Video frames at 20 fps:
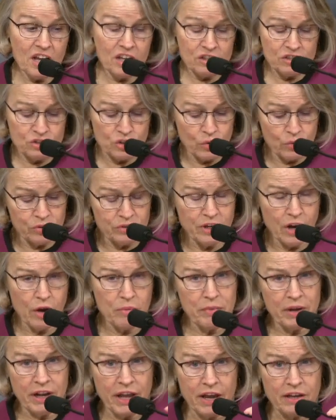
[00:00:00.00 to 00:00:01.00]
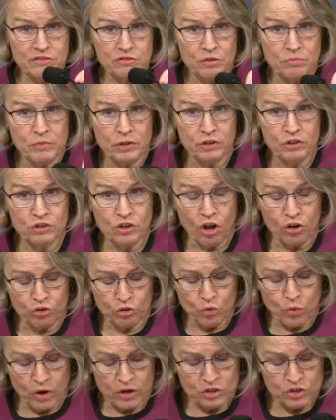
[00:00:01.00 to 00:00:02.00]
So now I'm going to ask the million dollar
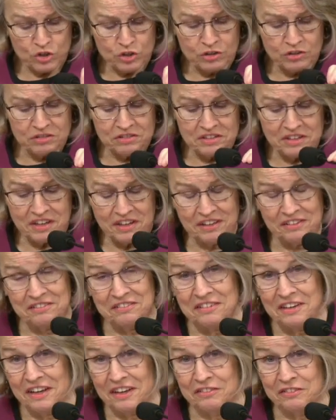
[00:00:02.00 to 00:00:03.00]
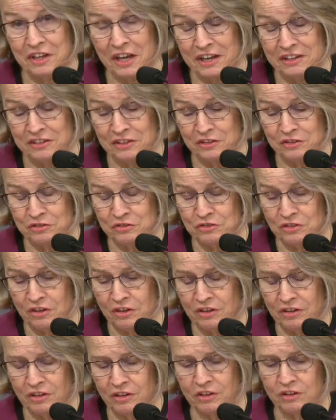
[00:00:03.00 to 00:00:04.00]
question, and, and that is,
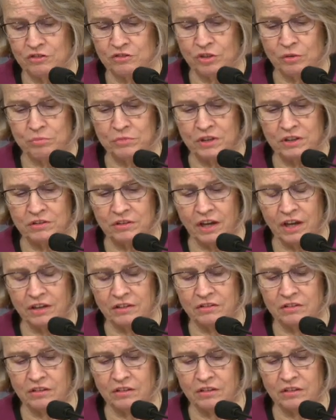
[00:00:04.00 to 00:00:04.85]
uh, and it's something that